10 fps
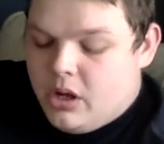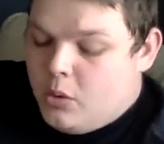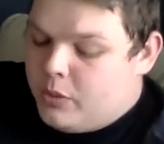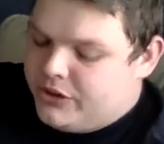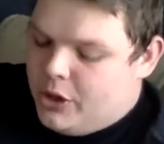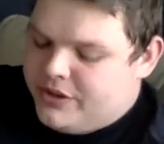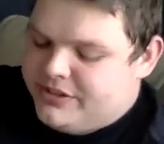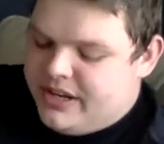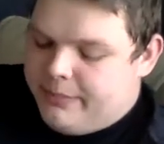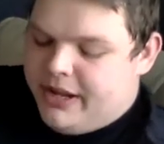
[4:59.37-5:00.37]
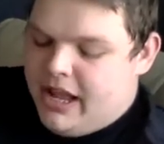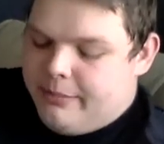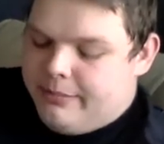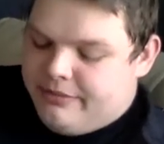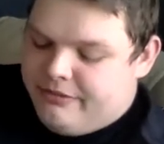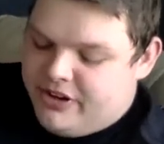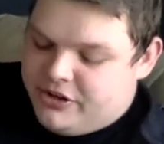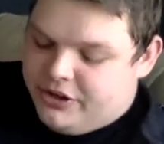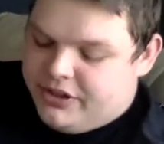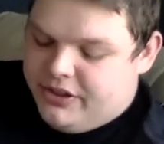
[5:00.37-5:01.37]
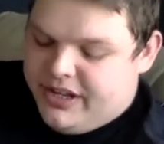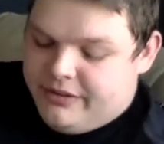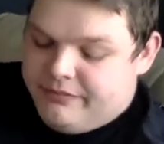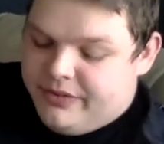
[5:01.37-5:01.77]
With no one stepping up, Finn took the lead.